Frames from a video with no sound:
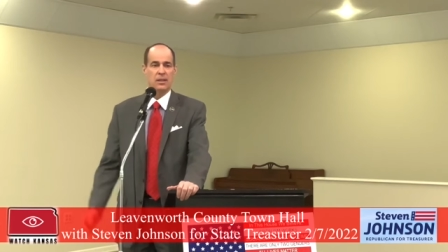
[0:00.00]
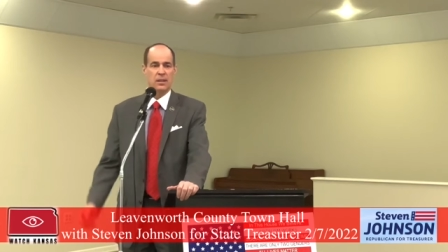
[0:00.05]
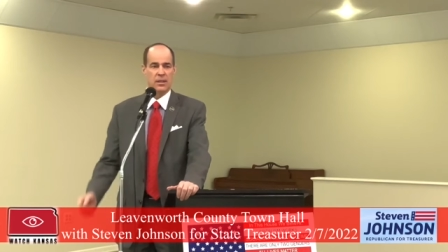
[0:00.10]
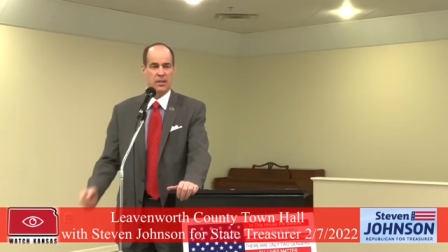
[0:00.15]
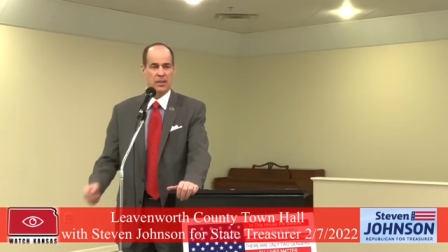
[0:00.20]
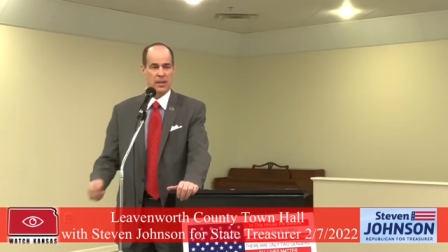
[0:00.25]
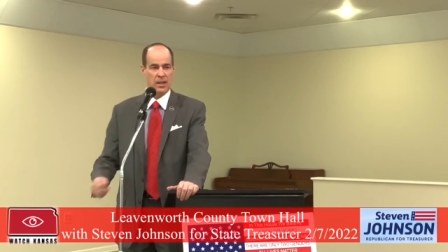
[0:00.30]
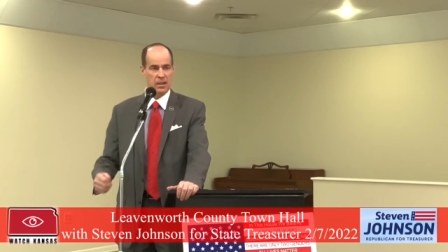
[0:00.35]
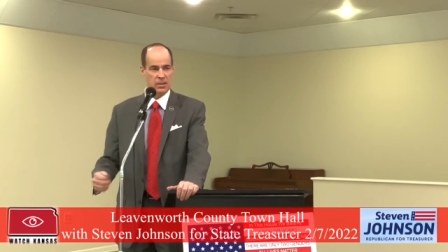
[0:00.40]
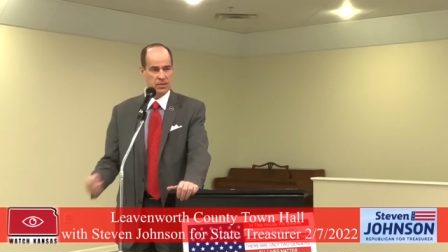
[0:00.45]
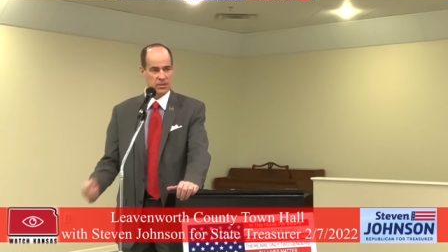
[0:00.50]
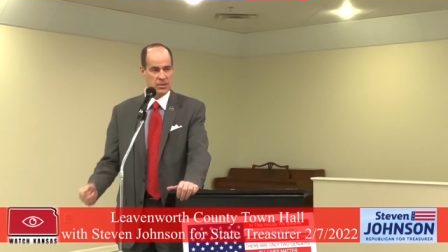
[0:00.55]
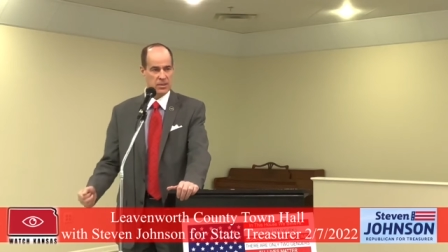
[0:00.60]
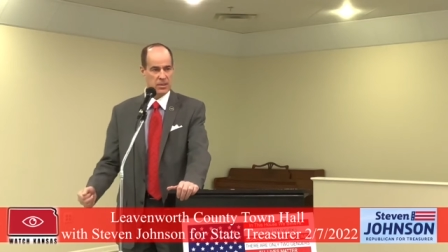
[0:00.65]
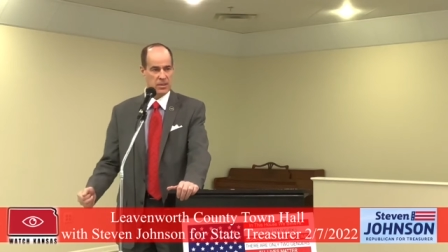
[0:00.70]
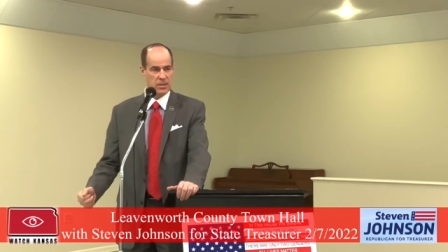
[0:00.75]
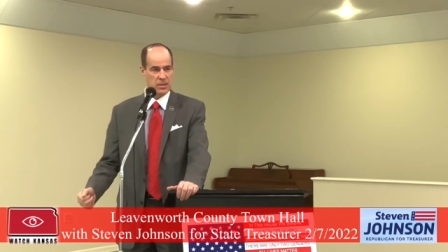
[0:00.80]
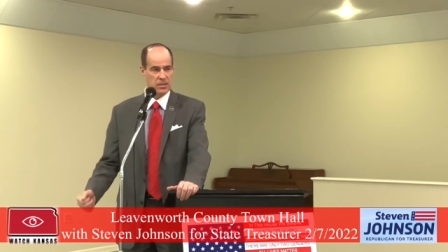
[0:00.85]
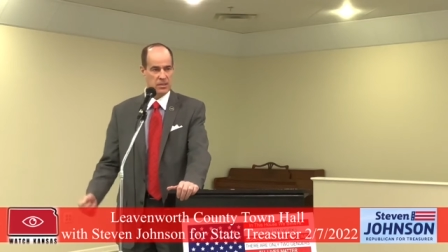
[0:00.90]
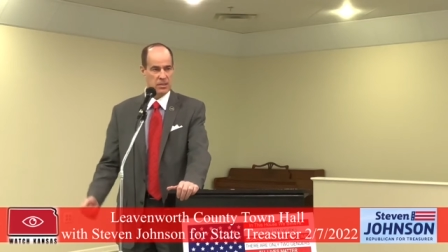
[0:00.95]
In other
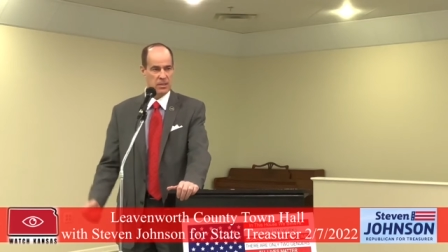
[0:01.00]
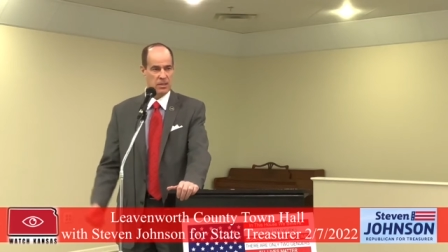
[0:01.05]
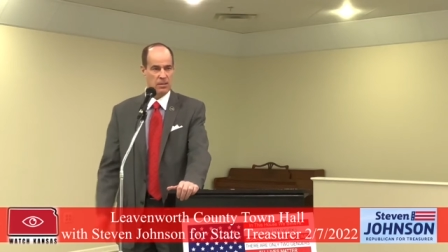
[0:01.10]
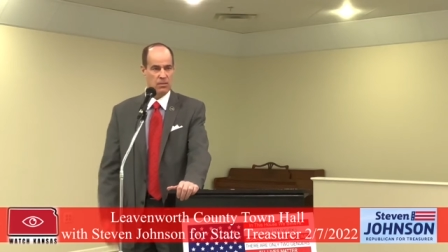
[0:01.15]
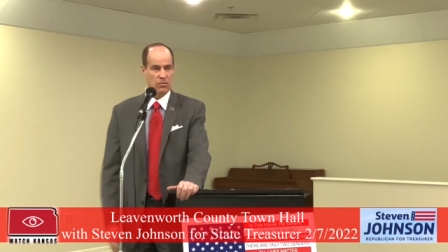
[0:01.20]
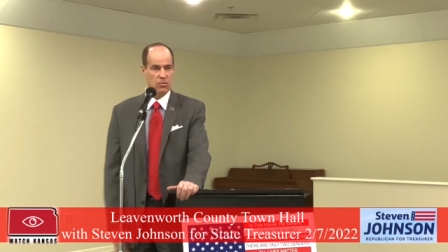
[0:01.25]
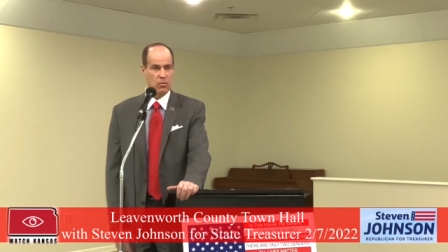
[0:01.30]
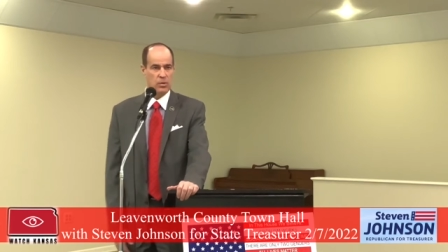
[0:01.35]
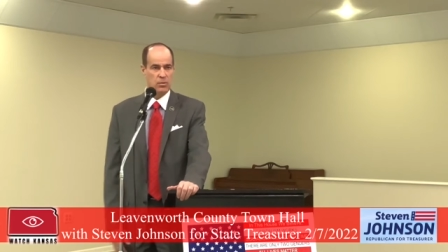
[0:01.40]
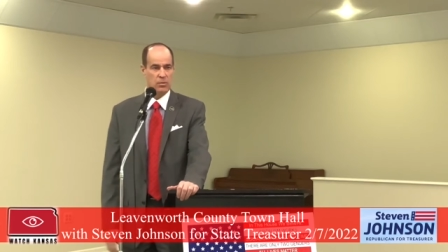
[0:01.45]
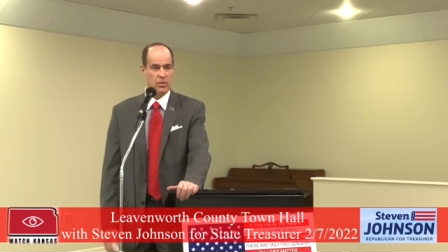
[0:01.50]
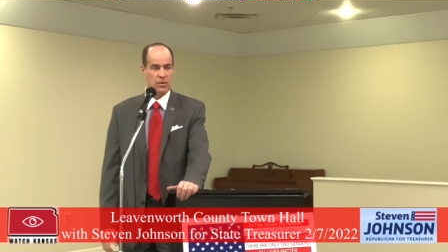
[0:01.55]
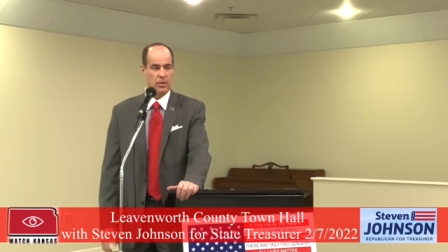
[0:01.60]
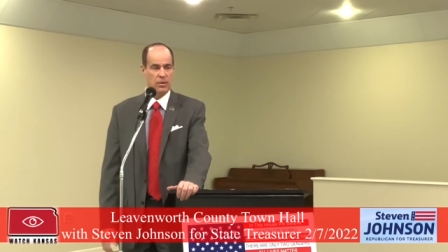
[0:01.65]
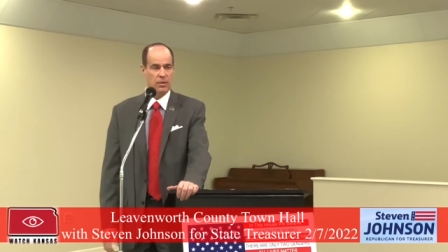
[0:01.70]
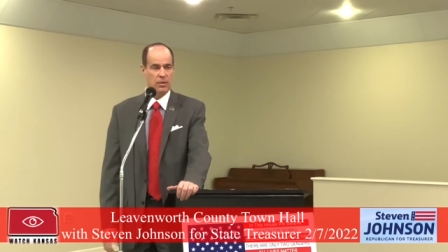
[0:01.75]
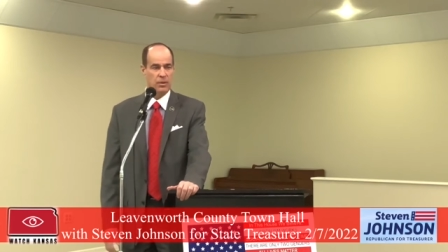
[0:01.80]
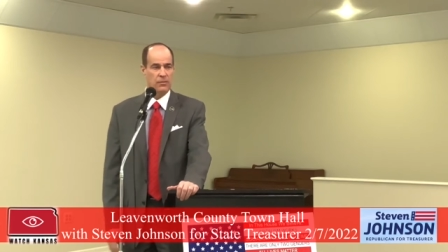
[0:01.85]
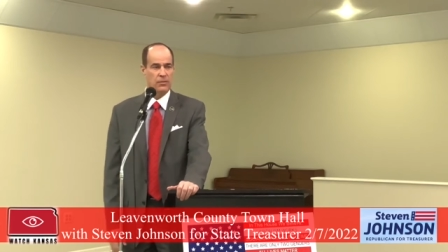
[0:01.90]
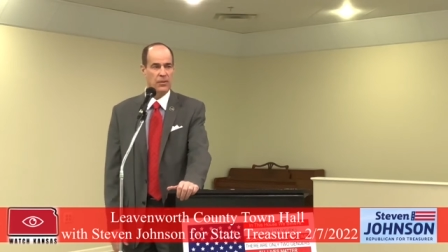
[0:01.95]
states that I have worked with
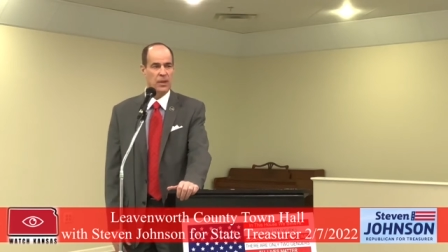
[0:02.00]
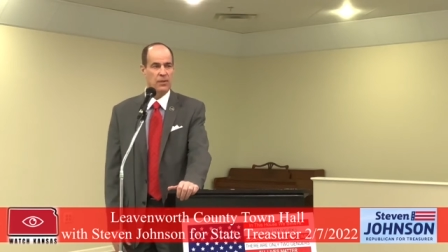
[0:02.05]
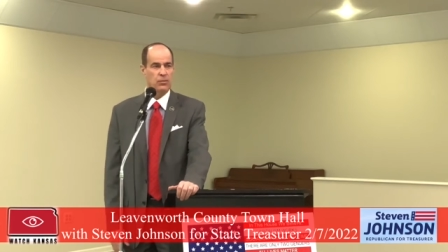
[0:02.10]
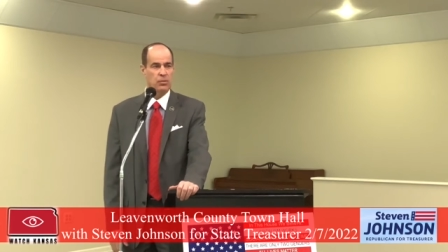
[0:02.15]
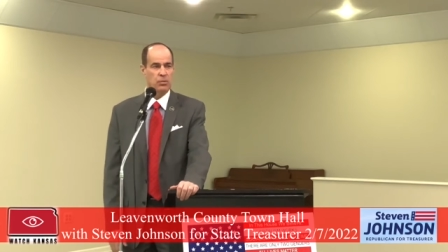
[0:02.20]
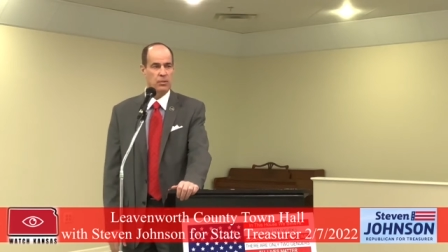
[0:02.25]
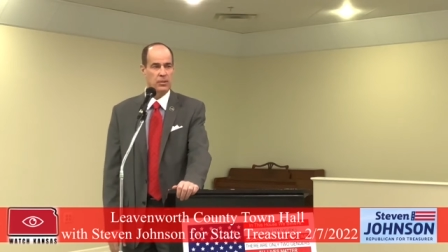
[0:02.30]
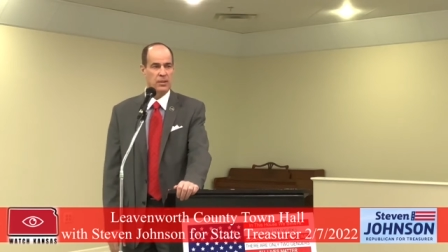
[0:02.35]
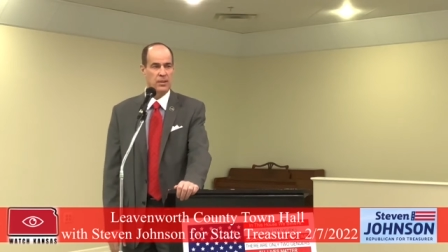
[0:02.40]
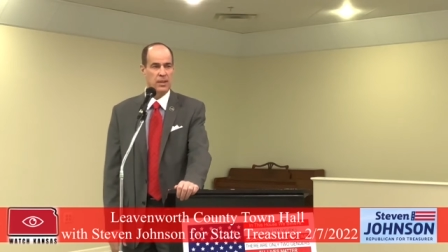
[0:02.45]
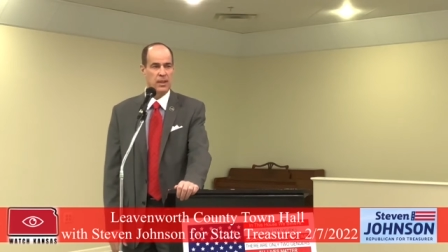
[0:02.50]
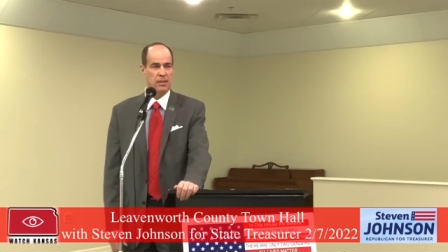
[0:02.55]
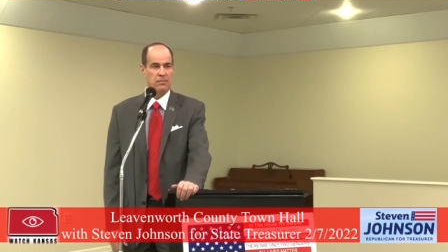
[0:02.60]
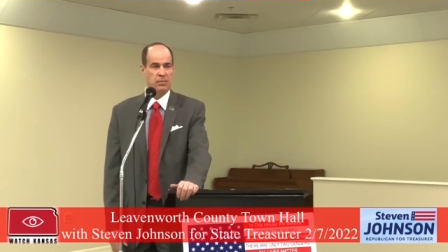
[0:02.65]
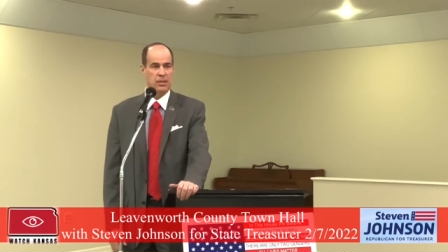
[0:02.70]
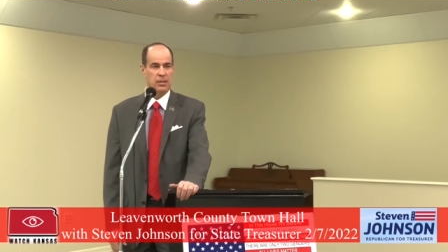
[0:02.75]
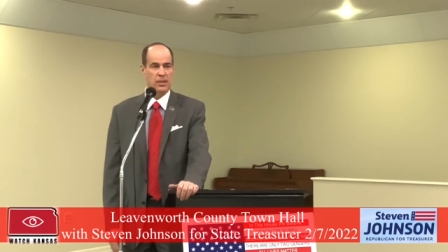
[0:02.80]
on their 529